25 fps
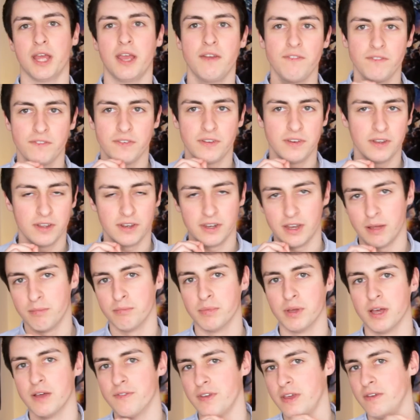an infinite
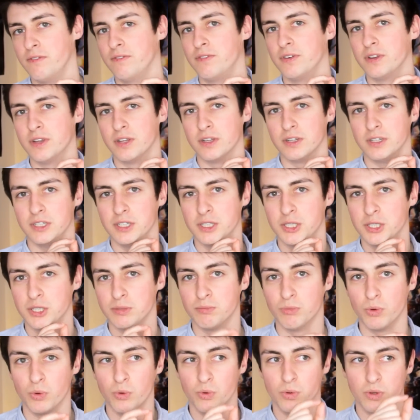number of infinitely
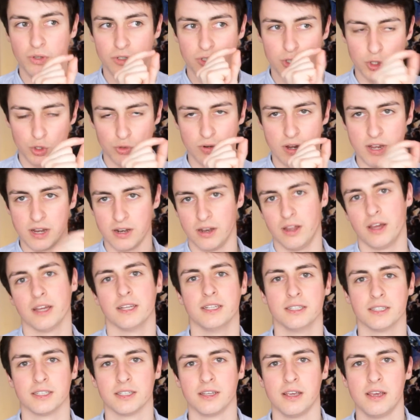small straight
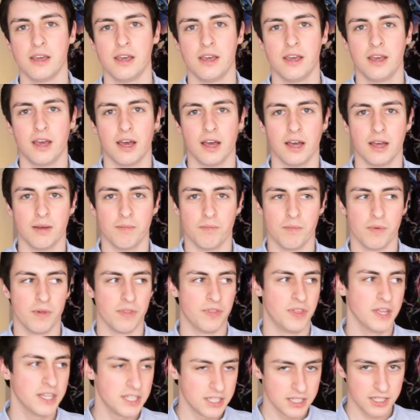lines.
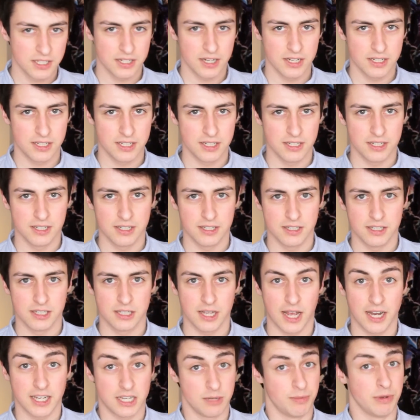This is an idea
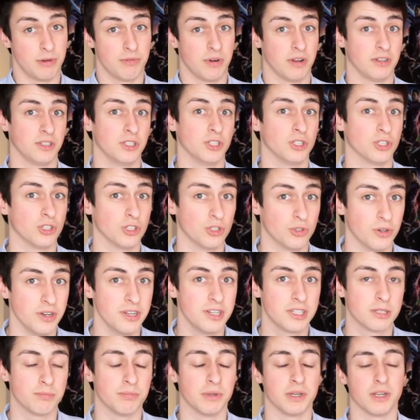that's actually been around since the
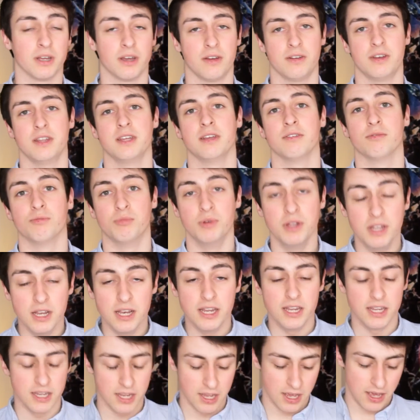Greeks, but it only
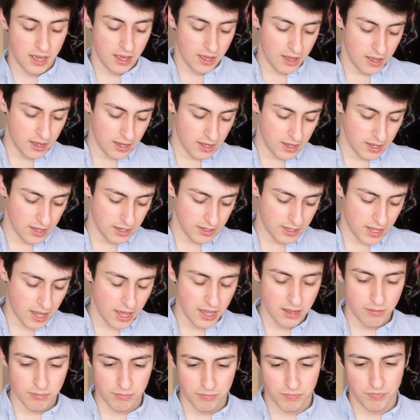really
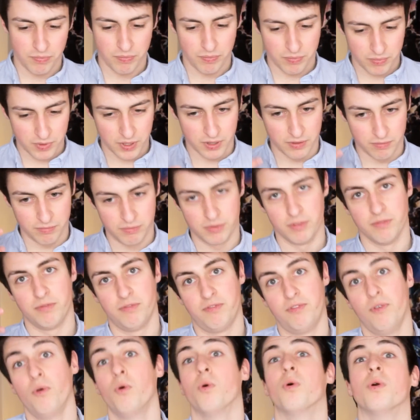came to the
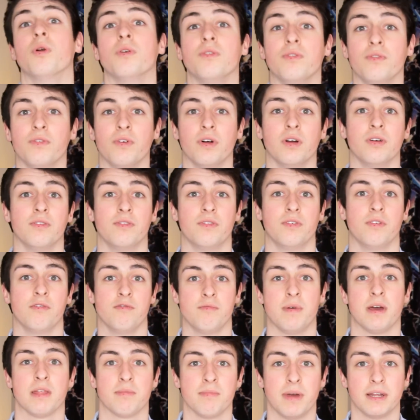fore
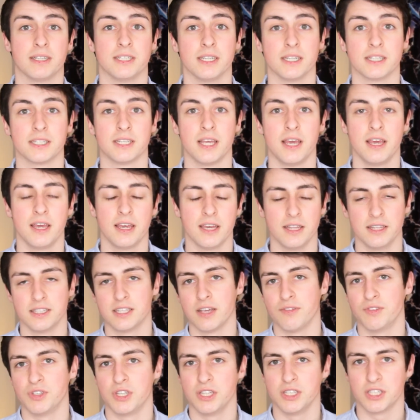of mathematics in the
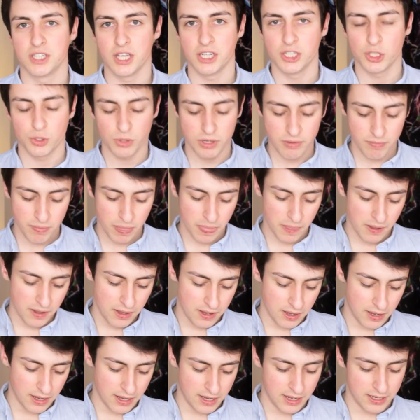17th century.
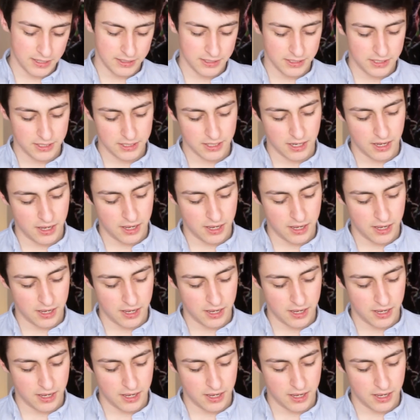And